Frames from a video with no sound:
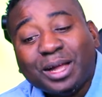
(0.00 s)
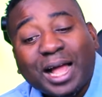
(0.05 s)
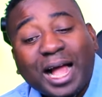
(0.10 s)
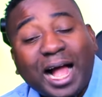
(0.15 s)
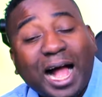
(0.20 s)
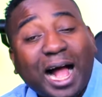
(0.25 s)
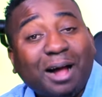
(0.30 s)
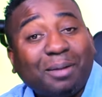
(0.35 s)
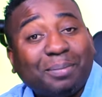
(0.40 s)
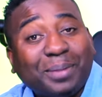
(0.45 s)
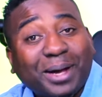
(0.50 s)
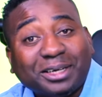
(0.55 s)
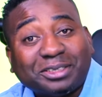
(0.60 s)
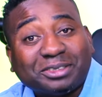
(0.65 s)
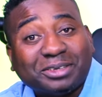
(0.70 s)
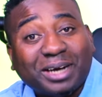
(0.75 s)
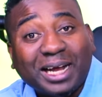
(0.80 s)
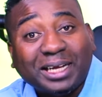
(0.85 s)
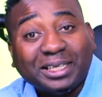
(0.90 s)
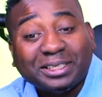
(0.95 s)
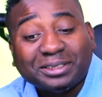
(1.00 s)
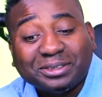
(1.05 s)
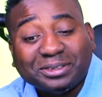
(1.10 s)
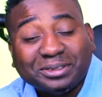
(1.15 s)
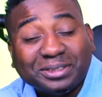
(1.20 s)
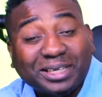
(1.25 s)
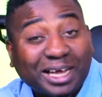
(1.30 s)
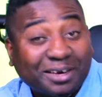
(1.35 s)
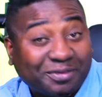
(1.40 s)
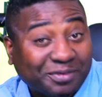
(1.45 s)
how about trying to
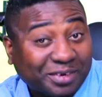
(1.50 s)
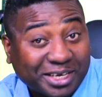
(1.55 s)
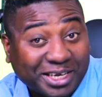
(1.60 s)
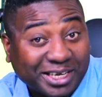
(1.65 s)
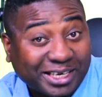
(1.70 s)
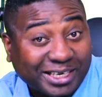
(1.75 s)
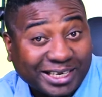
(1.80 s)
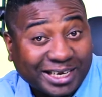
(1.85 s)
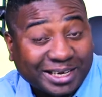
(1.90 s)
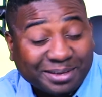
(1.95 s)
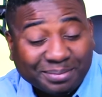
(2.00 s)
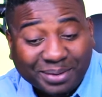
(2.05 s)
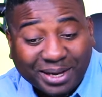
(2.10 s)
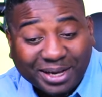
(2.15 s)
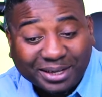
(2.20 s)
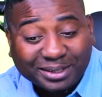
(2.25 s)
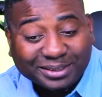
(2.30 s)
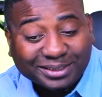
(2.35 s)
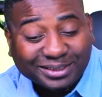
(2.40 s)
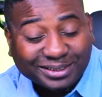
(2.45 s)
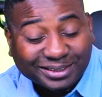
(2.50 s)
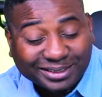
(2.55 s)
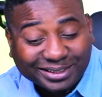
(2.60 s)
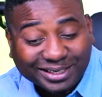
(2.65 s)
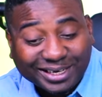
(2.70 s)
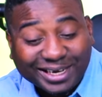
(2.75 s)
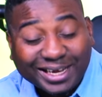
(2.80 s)
do that for gimbals?